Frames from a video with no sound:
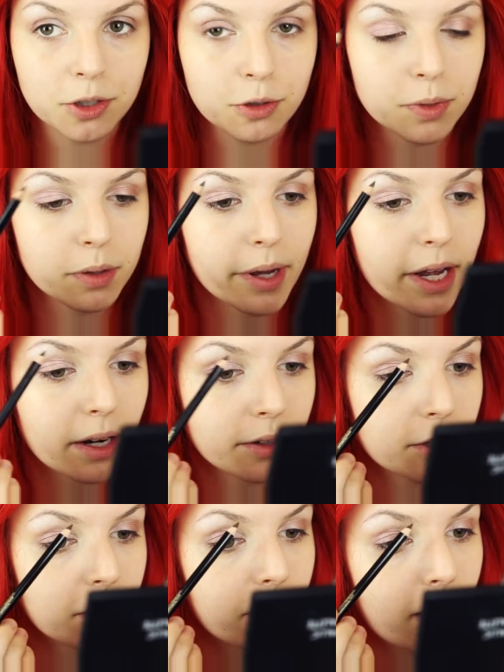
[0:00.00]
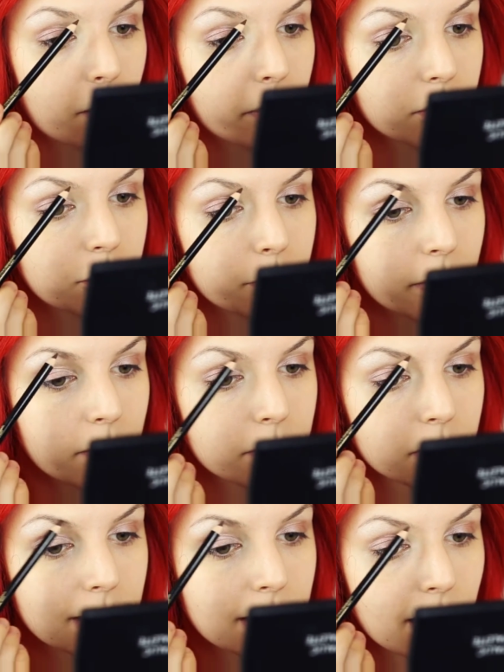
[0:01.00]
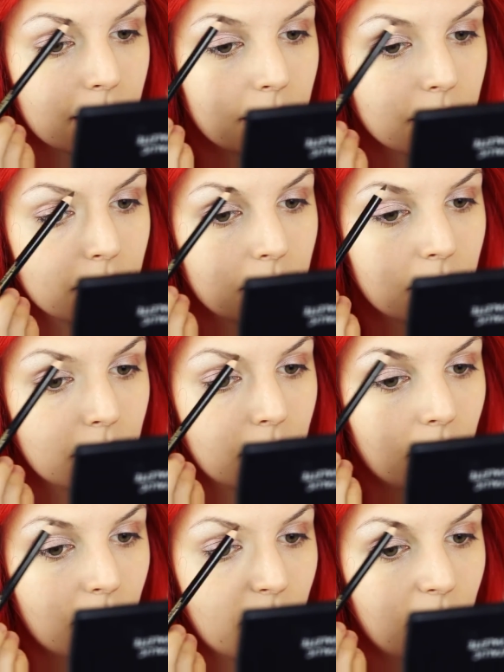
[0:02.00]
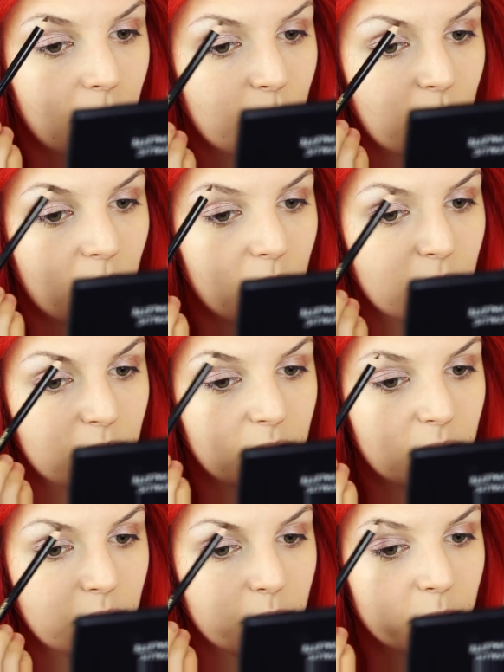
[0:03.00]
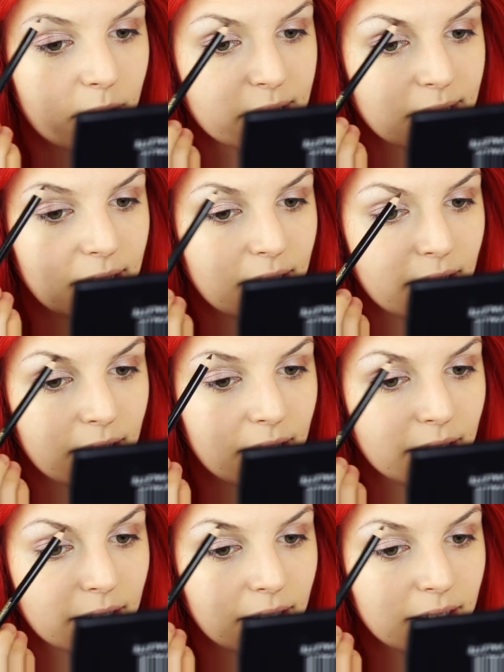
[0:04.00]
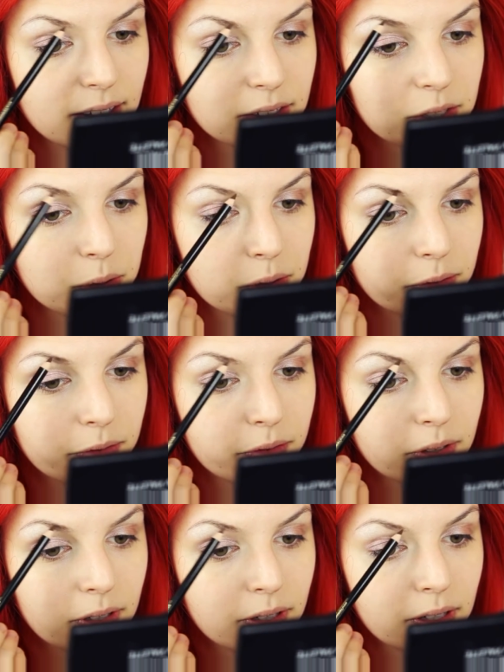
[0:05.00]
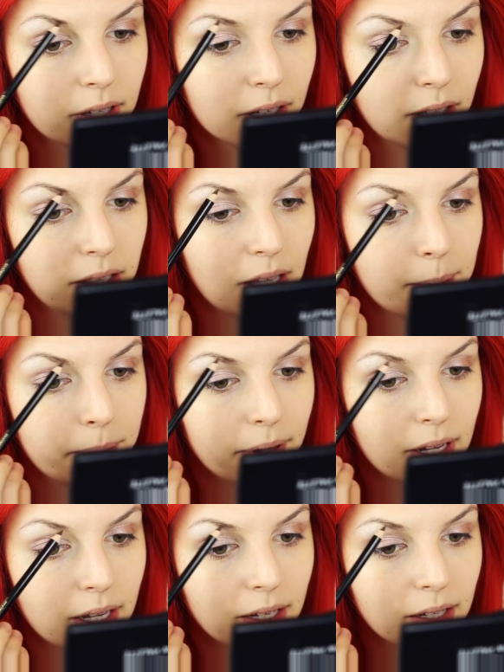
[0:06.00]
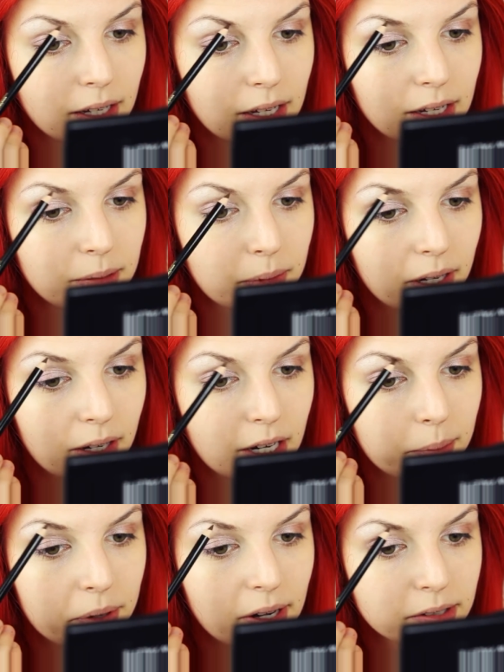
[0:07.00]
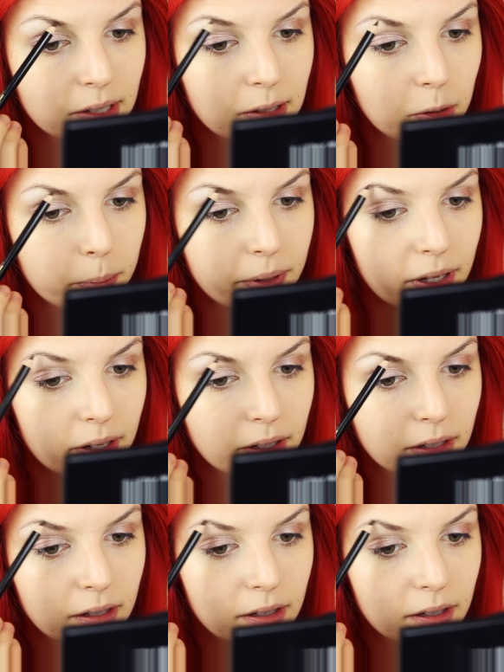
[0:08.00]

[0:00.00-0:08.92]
zoom you in, I don't know how much you'll be able to see. Oh, already it is sort of clumping in my eyebrows a little bit.